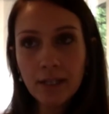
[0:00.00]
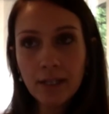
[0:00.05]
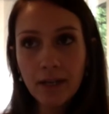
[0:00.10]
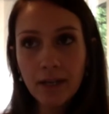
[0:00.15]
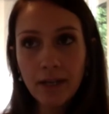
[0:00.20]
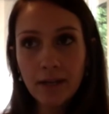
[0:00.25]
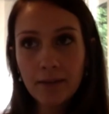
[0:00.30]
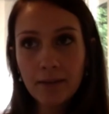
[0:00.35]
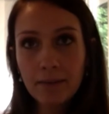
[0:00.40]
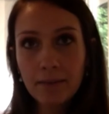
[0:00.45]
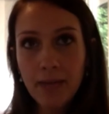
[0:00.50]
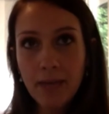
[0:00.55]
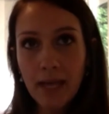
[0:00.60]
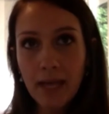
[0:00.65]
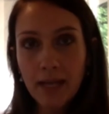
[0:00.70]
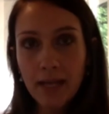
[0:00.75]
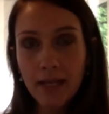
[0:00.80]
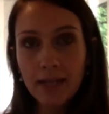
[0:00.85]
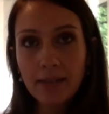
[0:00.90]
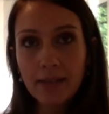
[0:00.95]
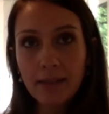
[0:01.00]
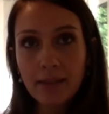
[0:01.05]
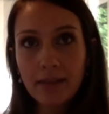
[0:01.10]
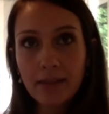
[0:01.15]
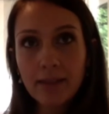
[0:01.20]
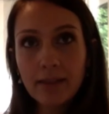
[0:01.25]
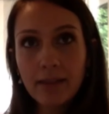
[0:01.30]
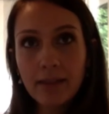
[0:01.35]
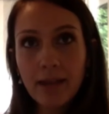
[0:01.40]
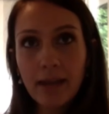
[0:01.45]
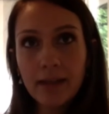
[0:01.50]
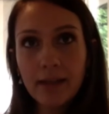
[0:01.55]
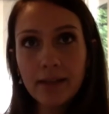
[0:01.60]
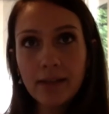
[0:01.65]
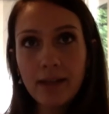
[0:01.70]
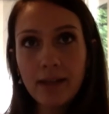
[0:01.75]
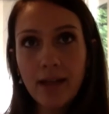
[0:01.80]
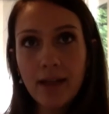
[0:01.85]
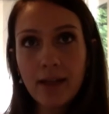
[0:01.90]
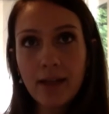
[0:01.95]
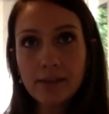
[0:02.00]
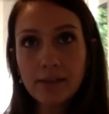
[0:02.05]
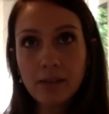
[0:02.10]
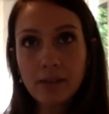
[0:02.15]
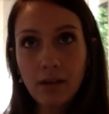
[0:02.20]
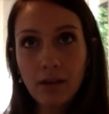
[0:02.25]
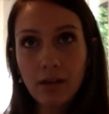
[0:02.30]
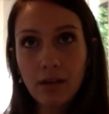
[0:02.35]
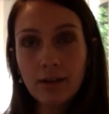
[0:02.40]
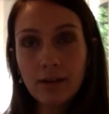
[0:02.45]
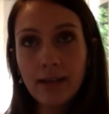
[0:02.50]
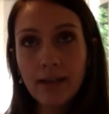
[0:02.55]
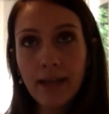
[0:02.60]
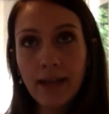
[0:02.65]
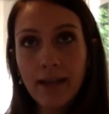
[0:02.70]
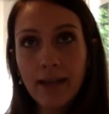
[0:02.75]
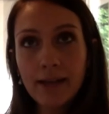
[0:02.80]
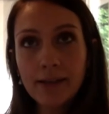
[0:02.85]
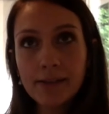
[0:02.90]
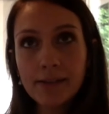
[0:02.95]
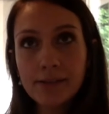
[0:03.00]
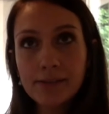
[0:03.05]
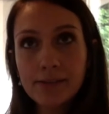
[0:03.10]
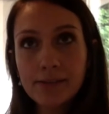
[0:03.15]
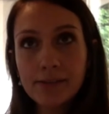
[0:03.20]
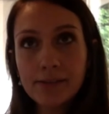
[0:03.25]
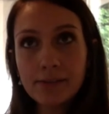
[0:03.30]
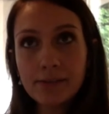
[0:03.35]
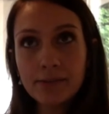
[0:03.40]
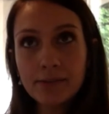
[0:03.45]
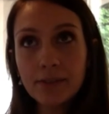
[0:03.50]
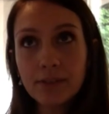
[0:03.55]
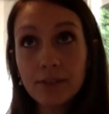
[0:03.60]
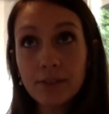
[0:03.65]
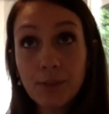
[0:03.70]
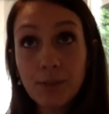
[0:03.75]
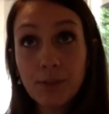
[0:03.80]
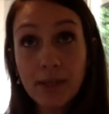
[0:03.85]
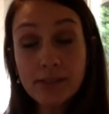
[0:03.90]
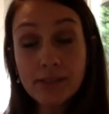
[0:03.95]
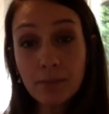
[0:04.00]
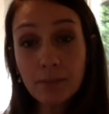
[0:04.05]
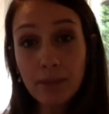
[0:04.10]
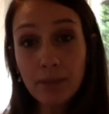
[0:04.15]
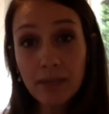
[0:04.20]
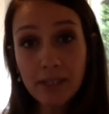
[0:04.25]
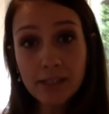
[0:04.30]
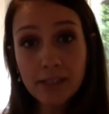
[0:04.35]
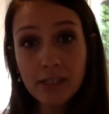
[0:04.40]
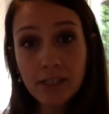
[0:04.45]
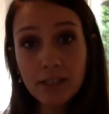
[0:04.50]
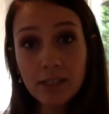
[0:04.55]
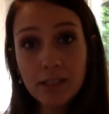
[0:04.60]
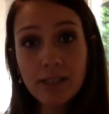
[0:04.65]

And I think that as long as you as a patient,